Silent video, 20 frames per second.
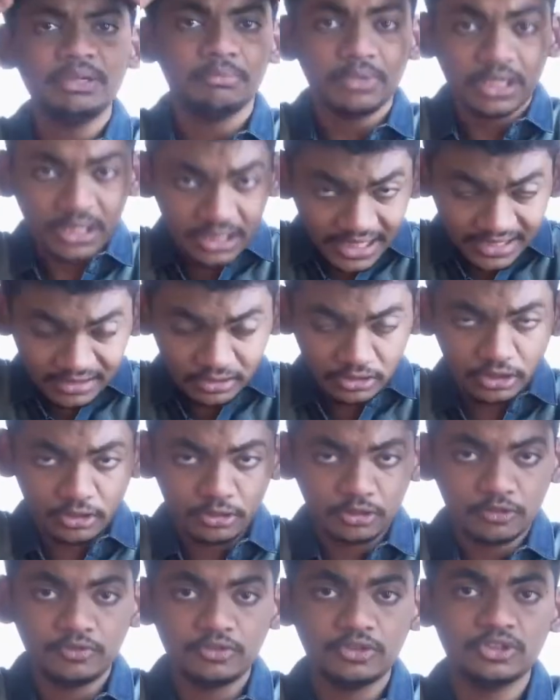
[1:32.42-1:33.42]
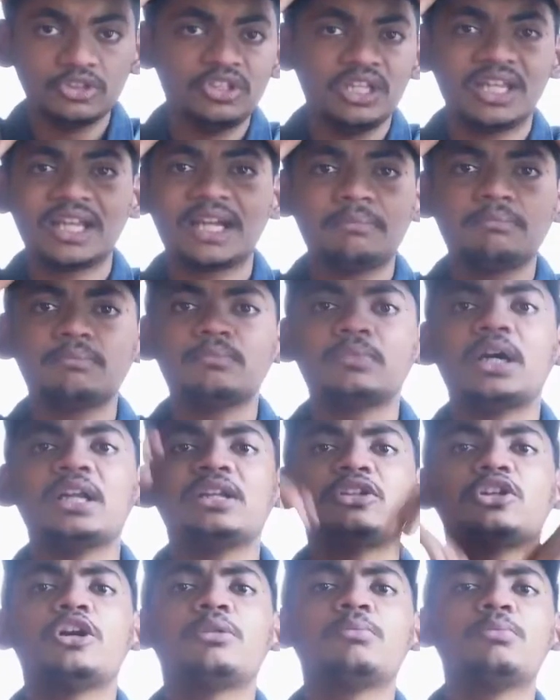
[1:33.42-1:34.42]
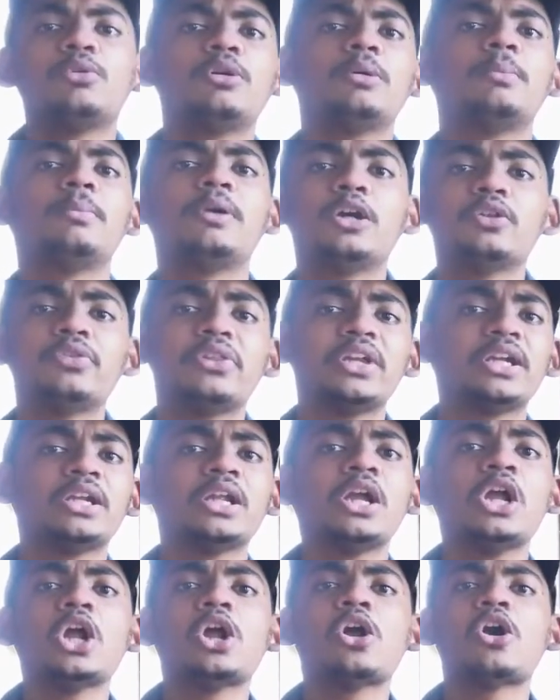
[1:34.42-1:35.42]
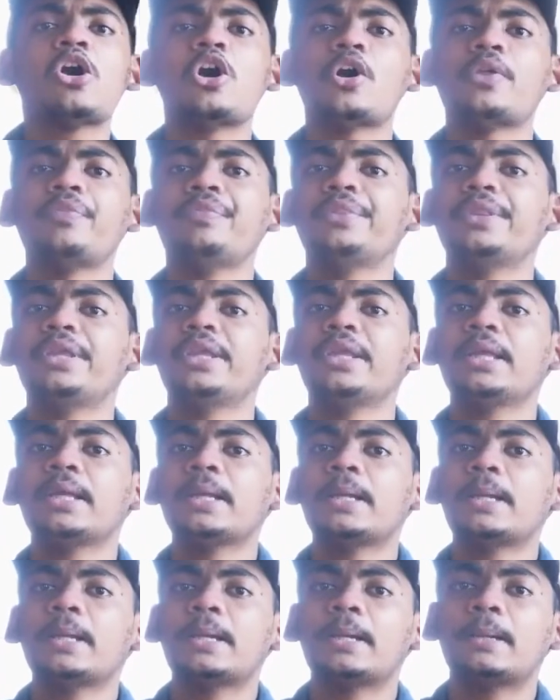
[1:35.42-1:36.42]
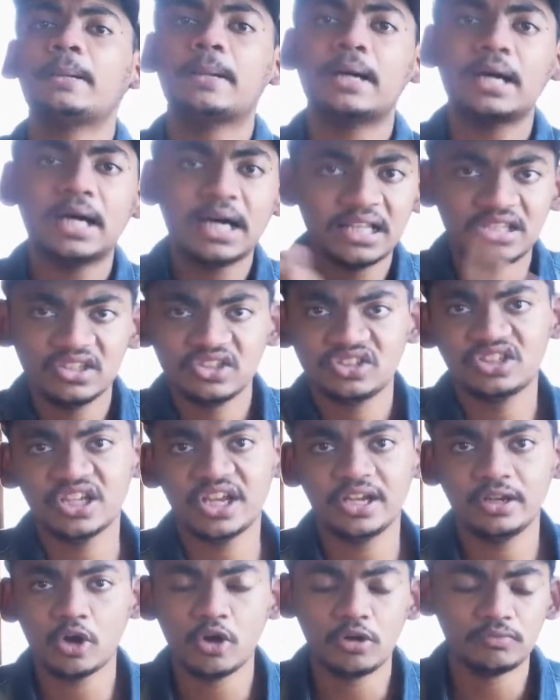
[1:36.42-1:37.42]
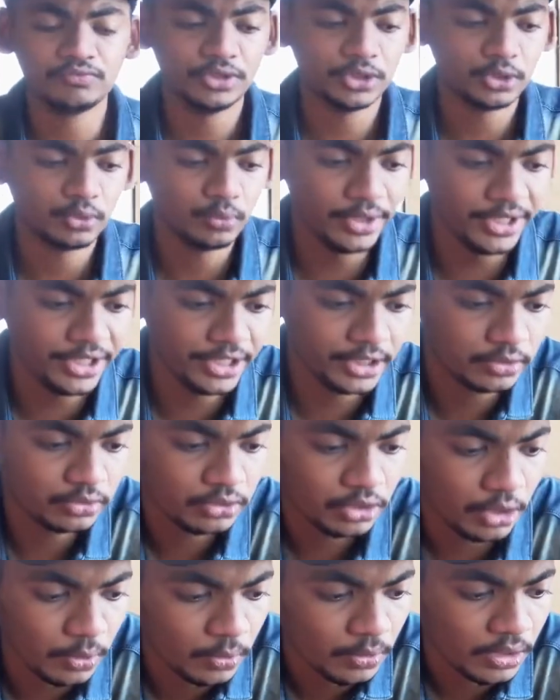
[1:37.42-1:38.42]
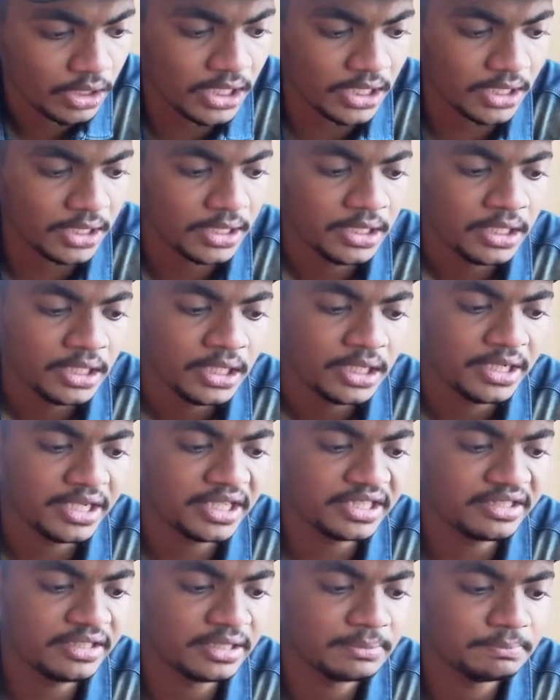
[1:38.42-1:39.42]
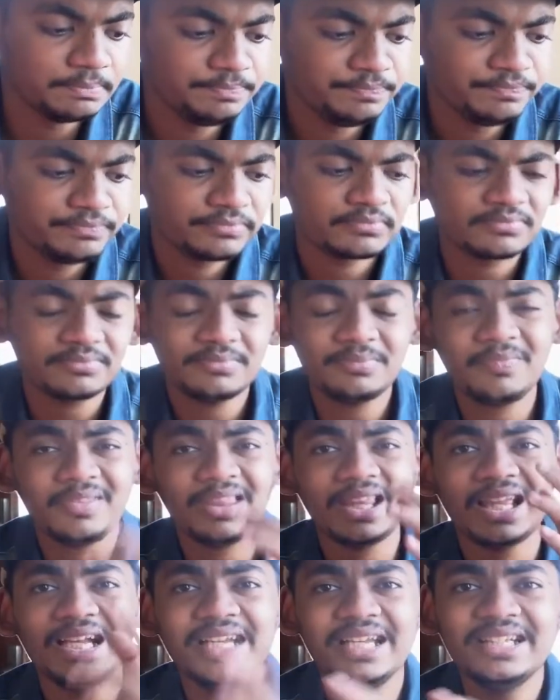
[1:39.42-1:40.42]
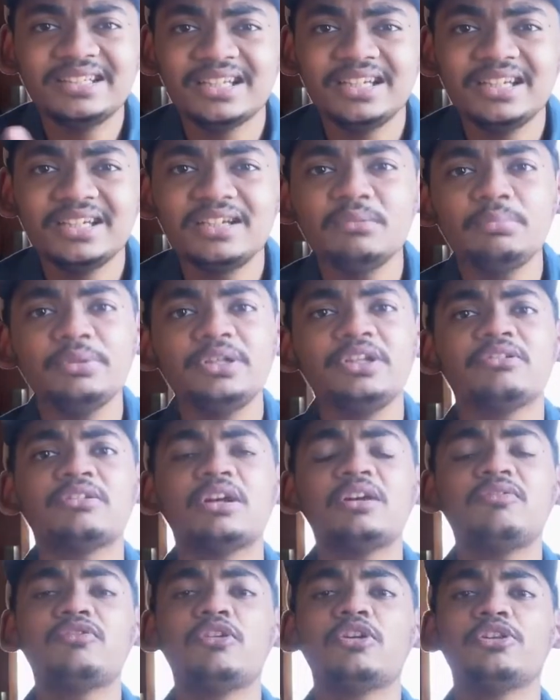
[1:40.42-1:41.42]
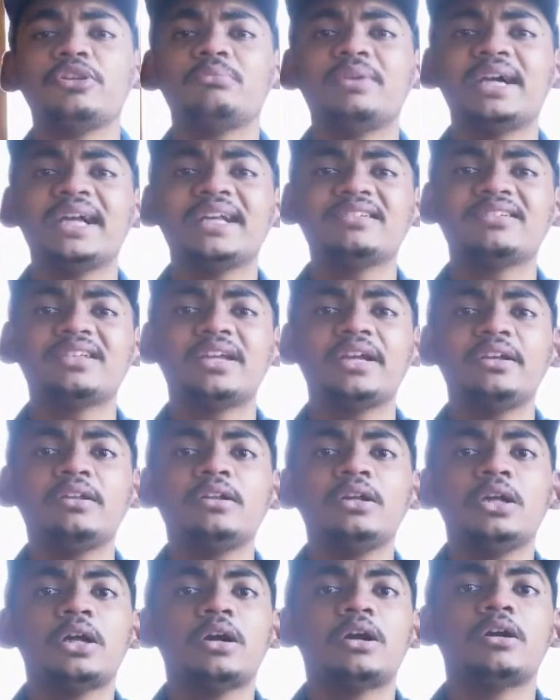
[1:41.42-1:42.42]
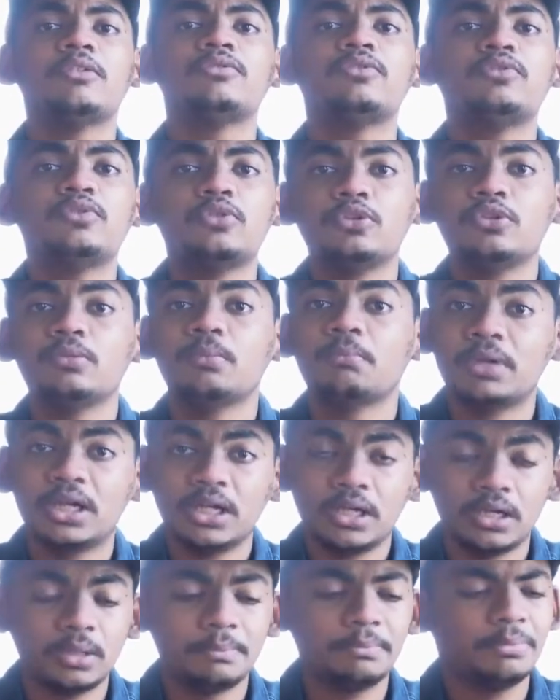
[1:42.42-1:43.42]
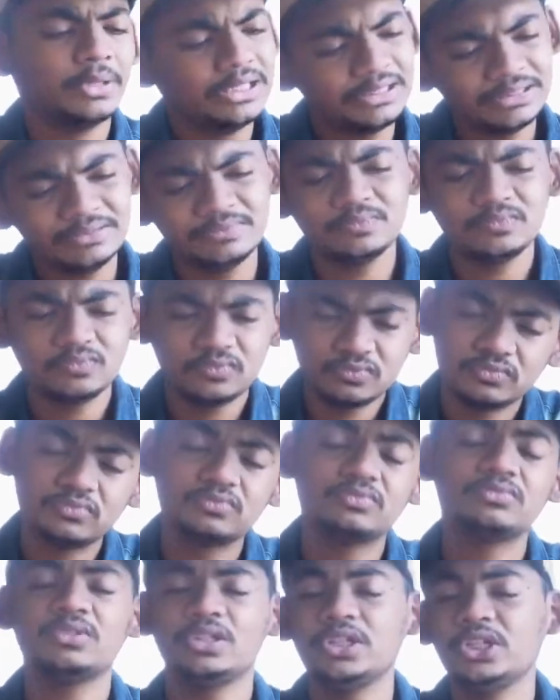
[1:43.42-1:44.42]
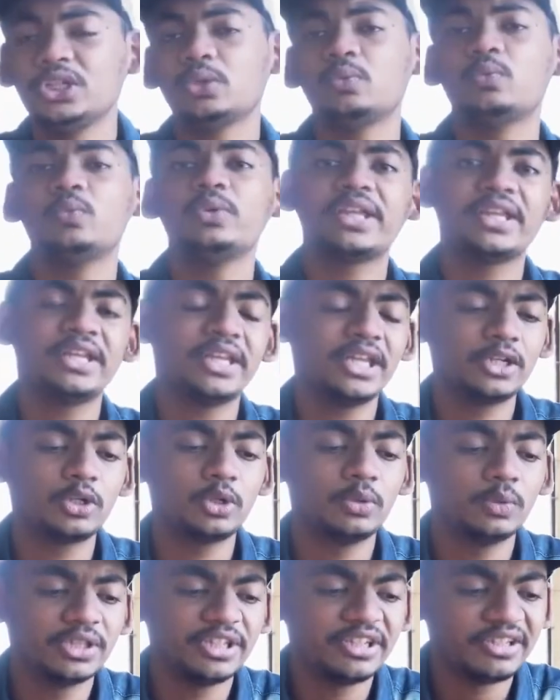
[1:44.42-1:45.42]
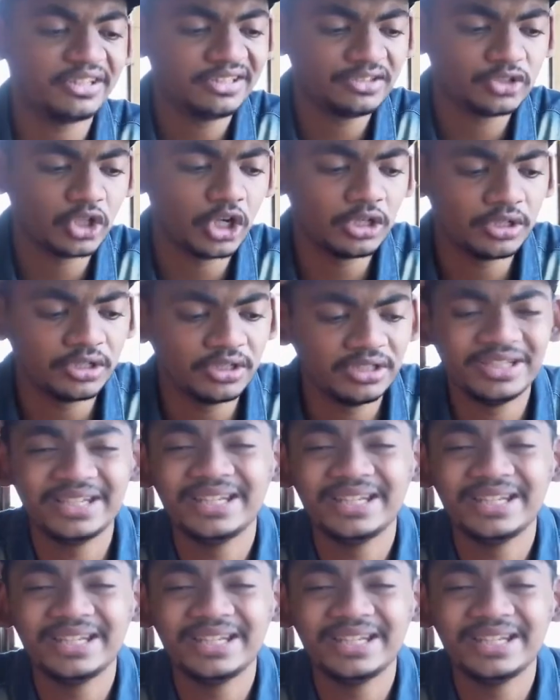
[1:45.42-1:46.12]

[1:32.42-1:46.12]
But that's not the first thing. I'll talk more about that on the other side of this video. So next up, it's a little bit rough on the back side of the phone, but we can get over that. It's all